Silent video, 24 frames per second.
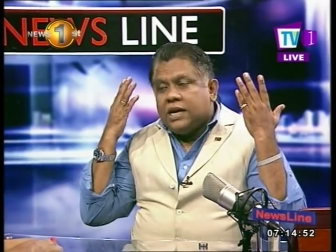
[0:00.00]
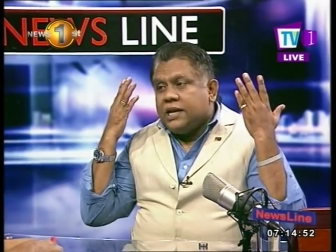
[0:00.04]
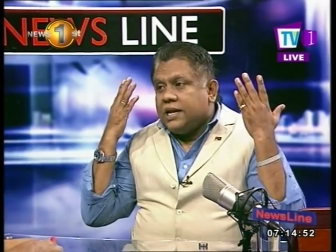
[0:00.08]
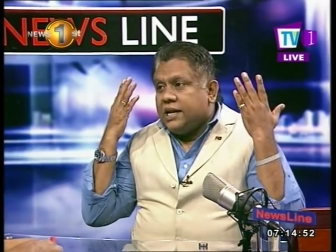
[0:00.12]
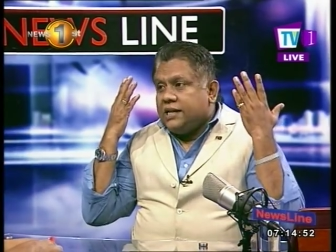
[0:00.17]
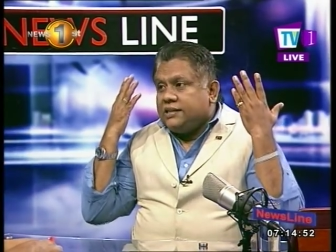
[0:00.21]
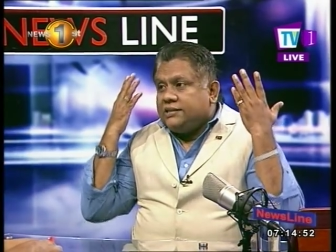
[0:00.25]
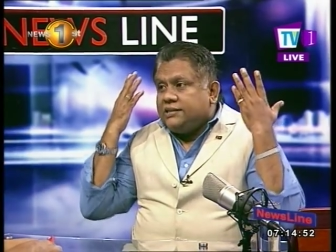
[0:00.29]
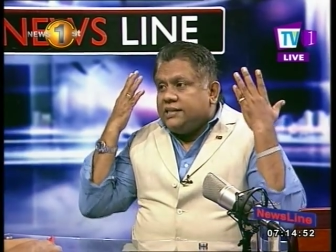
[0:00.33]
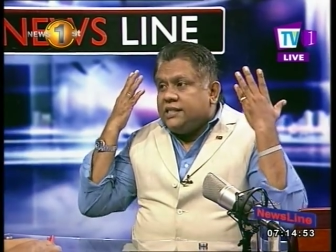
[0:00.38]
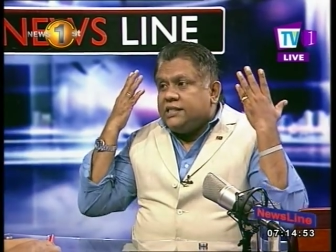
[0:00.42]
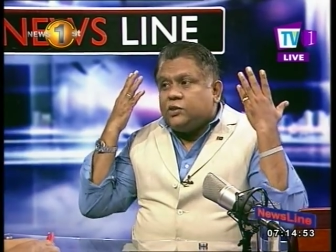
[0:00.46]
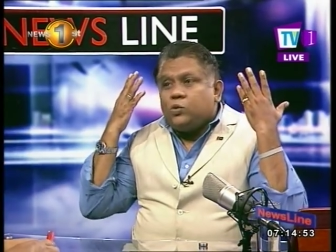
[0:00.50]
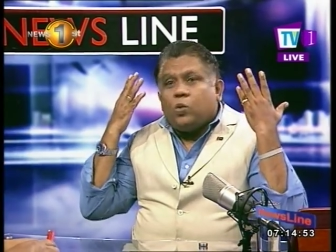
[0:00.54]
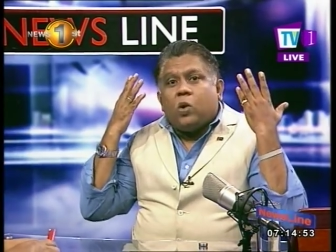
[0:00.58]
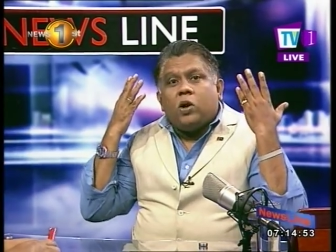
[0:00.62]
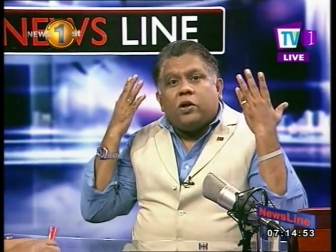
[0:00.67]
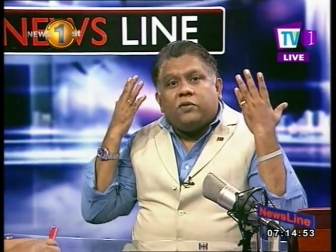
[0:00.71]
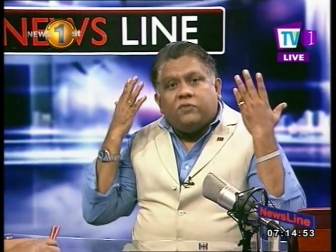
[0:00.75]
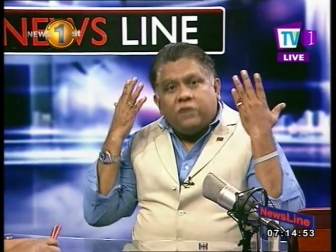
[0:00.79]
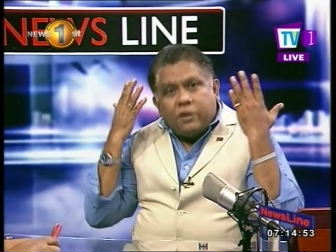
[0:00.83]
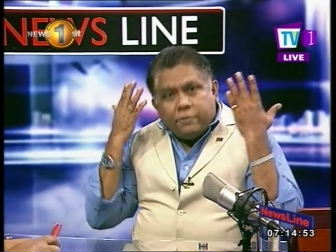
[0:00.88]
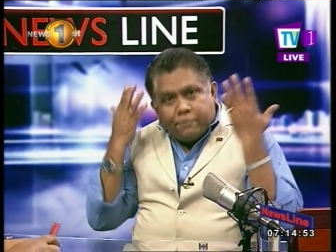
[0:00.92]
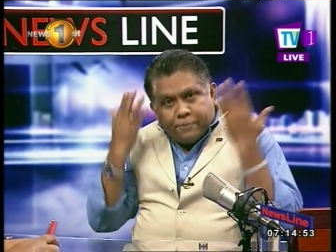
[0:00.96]
Is this
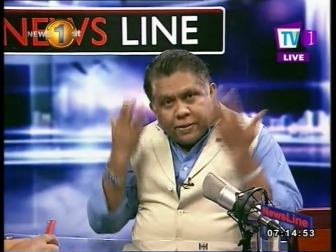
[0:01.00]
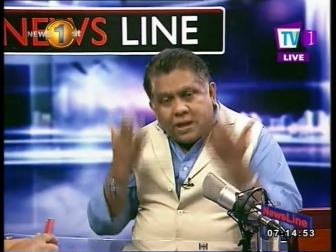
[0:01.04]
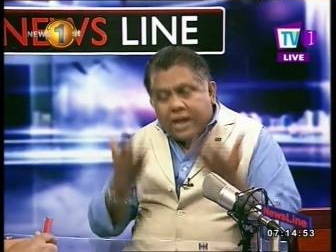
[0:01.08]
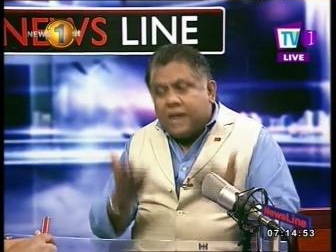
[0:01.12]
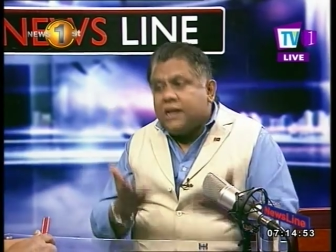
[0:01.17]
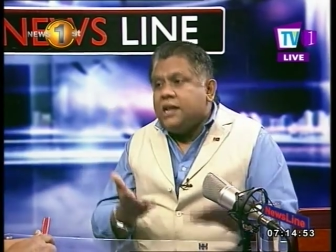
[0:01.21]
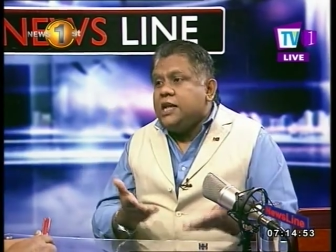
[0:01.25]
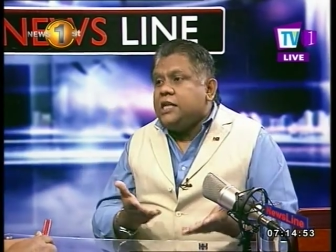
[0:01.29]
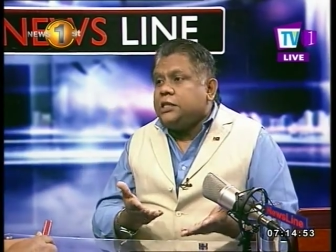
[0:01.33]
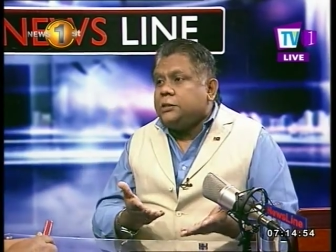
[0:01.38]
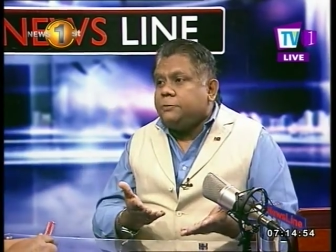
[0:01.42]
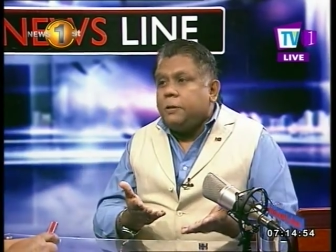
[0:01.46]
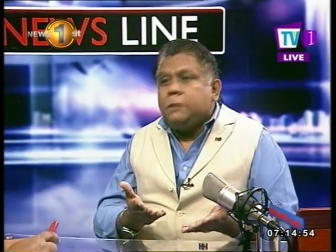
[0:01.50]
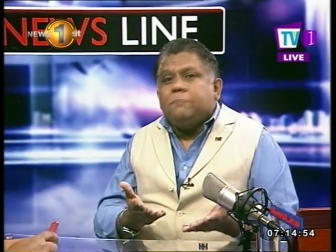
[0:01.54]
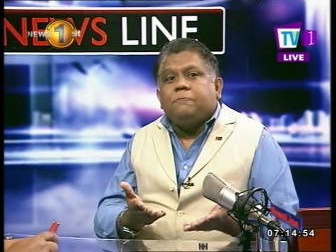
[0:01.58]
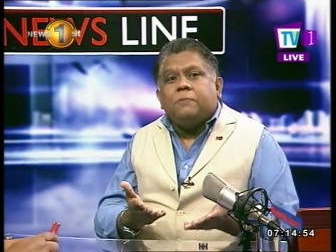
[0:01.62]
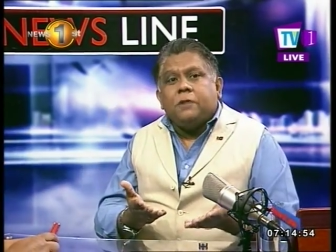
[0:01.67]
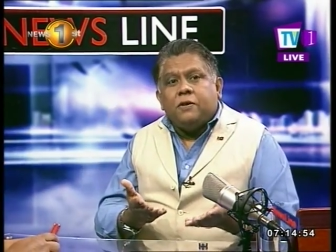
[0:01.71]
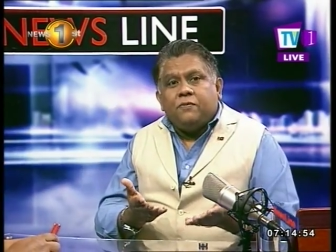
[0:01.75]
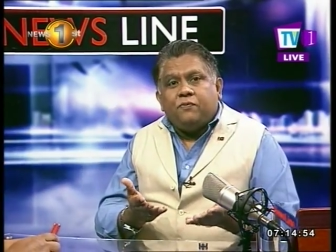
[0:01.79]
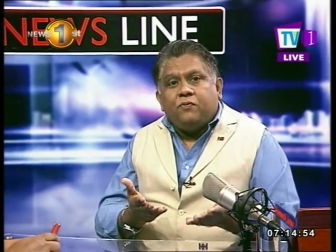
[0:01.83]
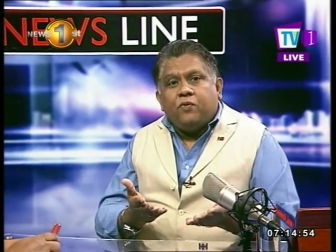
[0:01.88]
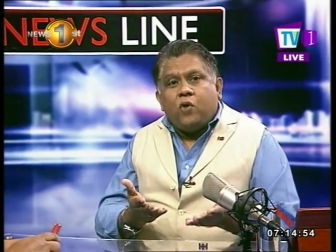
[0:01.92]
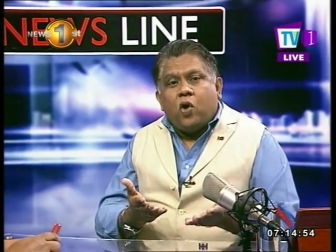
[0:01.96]
what we pay these
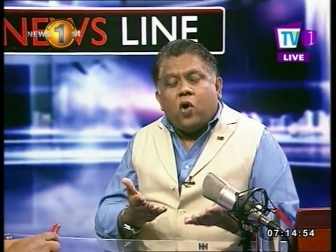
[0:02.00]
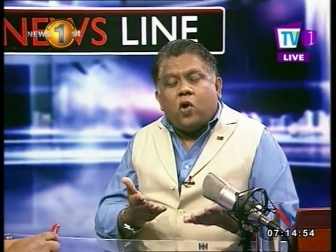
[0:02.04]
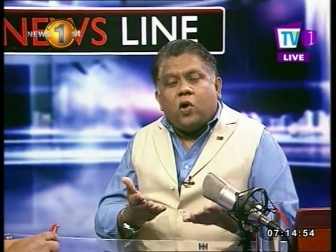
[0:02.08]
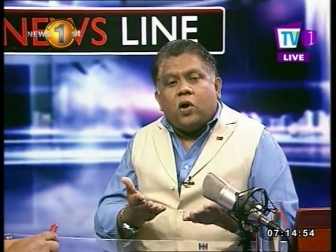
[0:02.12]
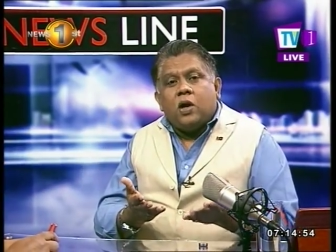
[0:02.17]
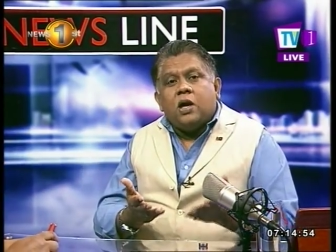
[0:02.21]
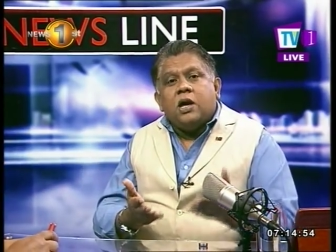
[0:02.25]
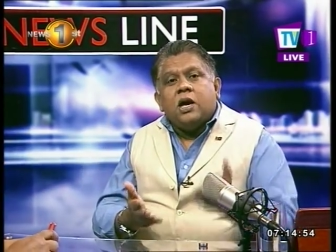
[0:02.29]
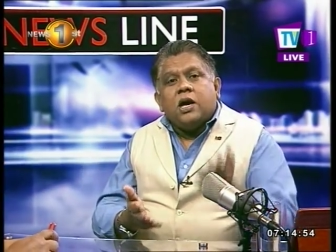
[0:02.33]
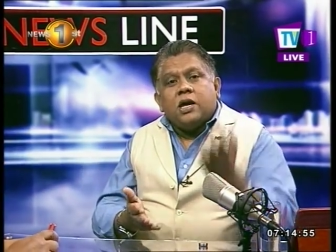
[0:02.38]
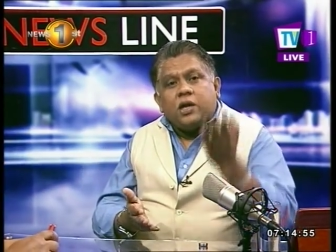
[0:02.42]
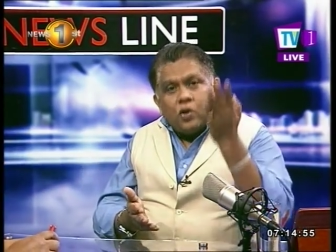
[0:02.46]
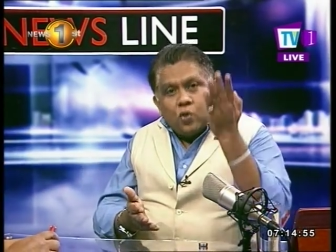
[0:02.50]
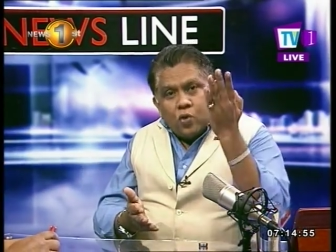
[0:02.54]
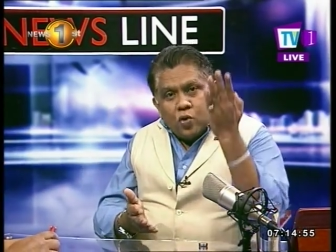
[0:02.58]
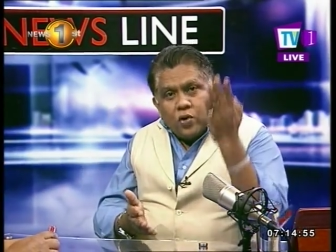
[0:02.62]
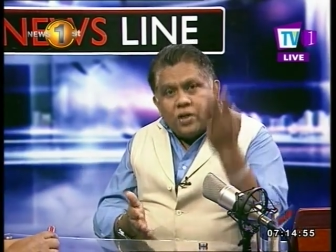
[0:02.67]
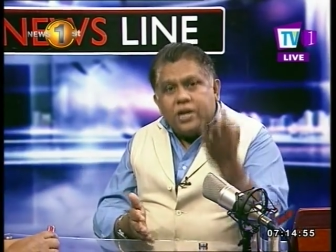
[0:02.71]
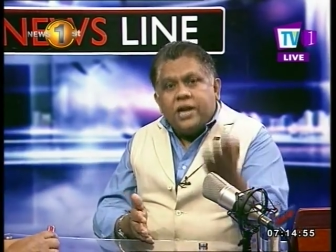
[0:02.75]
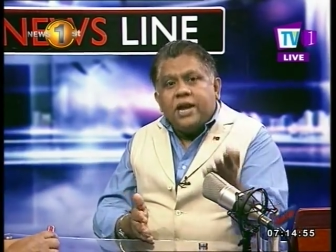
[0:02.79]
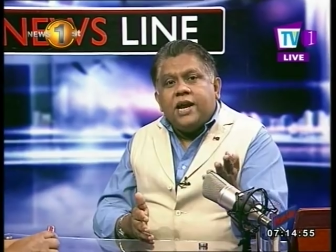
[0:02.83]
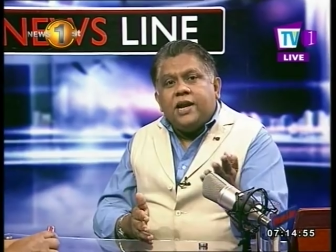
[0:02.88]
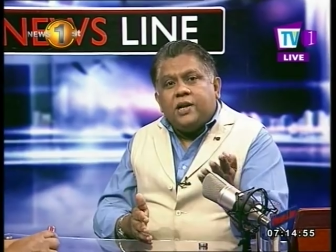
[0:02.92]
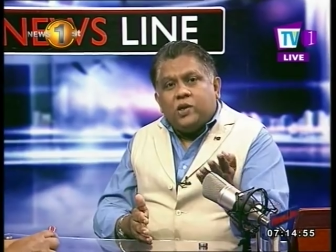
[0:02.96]
people for? You
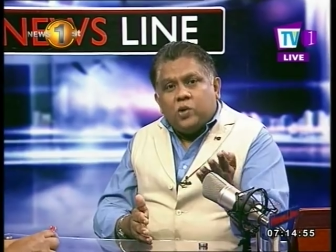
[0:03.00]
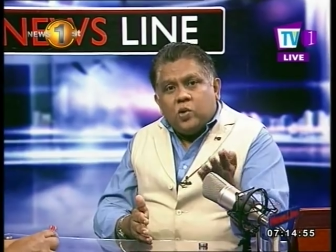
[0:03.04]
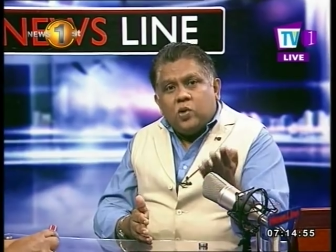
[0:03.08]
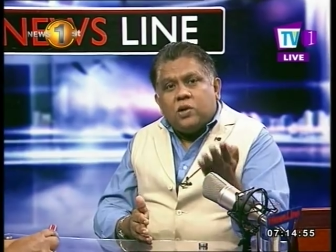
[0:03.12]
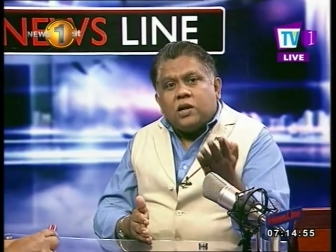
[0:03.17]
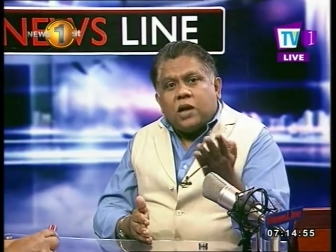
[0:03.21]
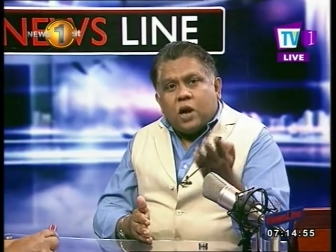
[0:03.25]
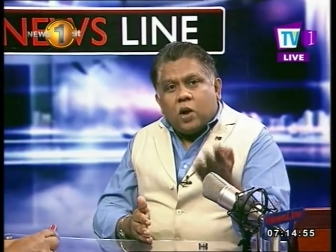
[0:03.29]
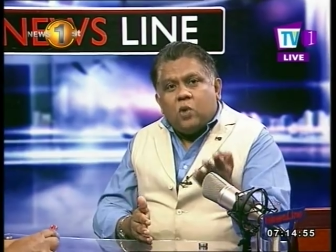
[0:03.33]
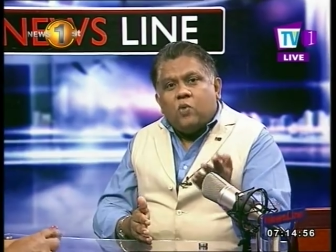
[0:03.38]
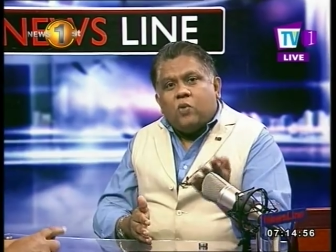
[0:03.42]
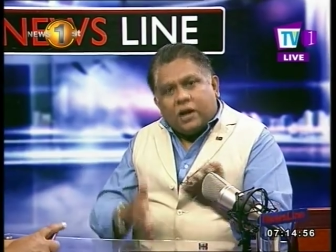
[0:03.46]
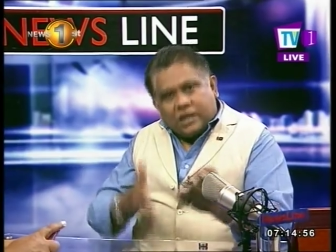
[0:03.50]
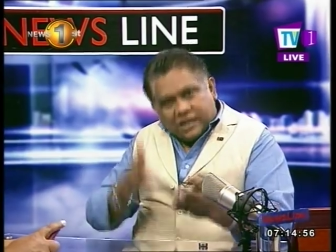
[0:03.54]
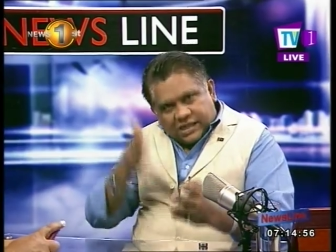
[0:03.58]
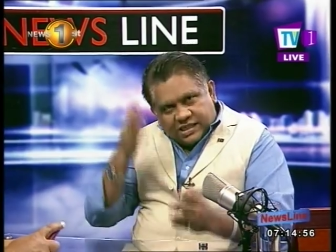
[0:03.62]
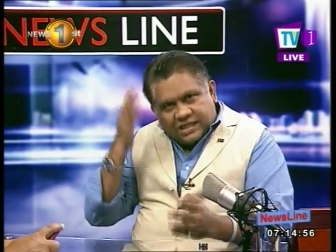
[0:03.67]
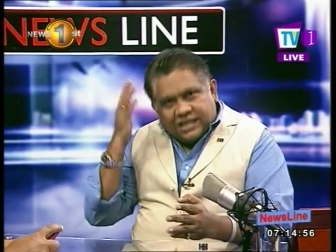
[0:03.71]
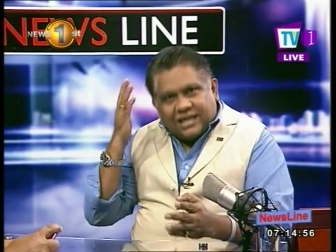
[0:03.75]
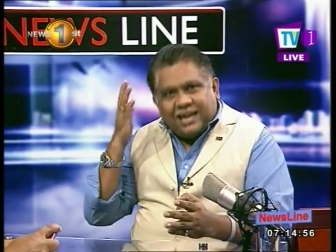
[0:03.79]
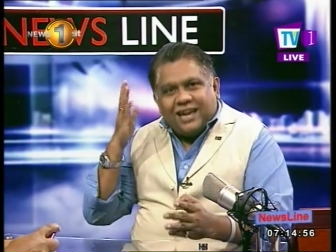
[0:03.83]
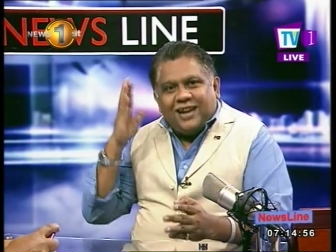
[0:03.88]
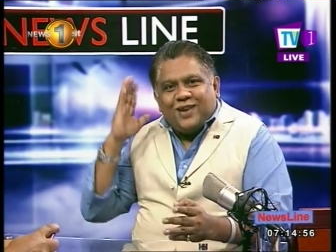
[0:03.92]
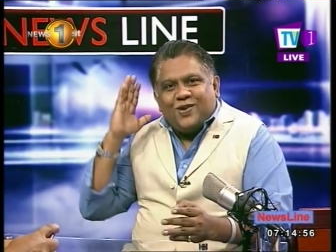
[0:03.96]
need to now
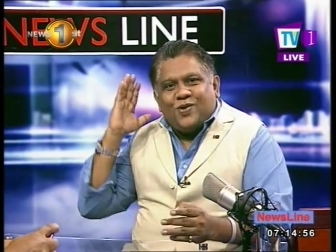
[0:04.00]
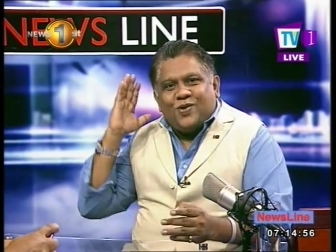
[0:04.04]
once again